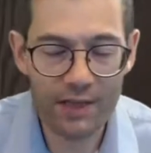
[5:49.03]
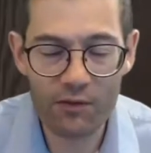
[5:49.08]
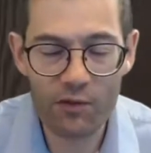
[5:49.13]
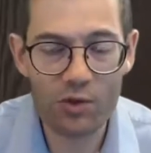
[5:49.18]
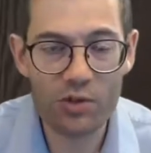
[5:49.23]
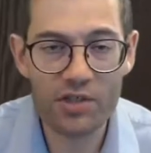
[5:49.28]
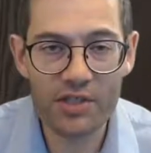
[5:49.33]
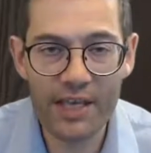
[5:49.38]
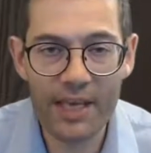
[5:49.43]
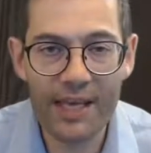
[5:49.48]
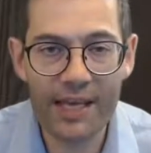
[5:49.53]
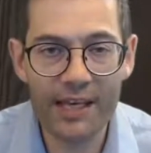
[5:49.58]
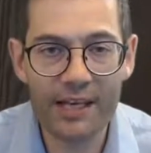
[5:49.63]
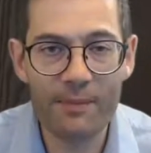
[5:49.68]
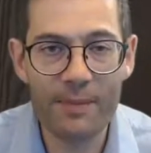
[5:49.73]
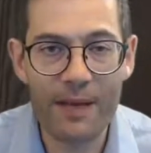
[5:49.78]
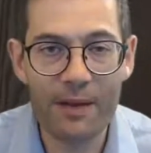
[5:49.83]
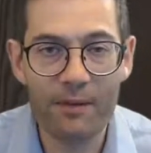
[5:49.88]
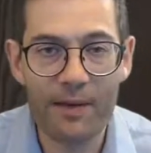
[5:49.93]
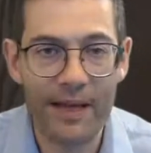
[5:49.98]
saying
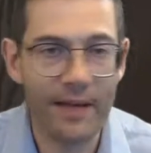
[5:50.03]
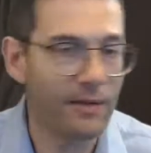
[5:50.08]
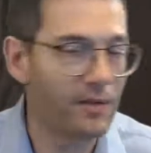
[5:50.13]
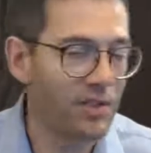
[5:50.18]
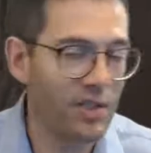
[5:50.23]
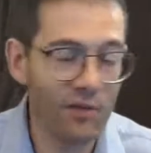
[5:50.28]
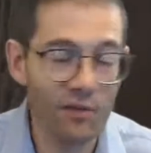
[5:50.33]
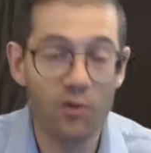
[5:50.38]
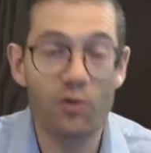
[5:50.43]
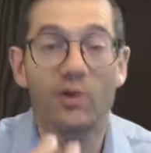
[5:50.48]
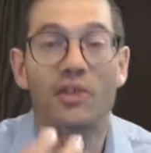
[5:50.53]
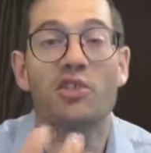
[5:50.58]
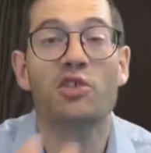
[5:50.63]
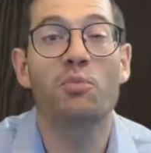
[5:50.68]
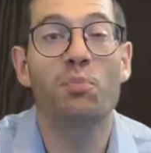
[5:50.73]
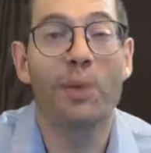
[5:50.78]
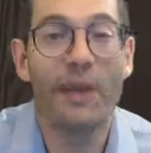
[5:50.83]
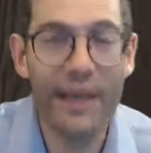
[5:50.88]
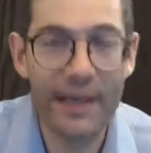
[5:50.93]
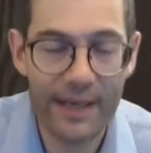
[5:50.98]
them out loud, as if you're
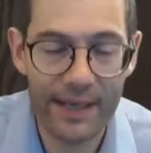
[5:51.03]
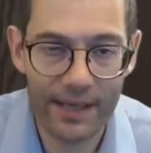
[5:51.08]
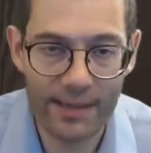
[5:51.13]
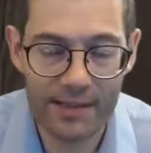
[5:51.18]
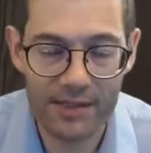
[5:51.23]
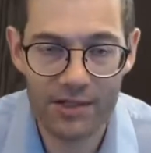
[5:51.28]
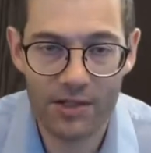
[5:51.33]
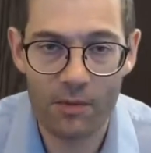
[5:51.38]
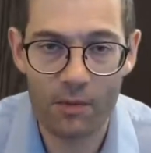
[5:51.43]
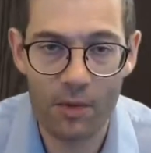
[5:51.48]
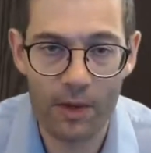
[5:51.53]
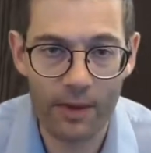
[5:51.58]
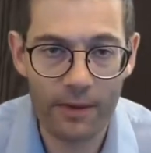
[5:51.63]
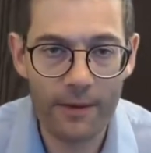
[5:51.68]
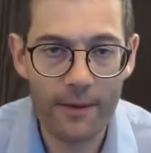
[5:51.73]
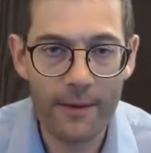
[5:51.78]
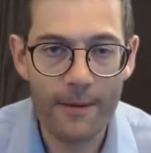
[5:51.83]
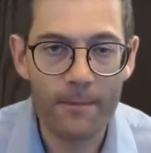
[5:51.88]
explaining to someone.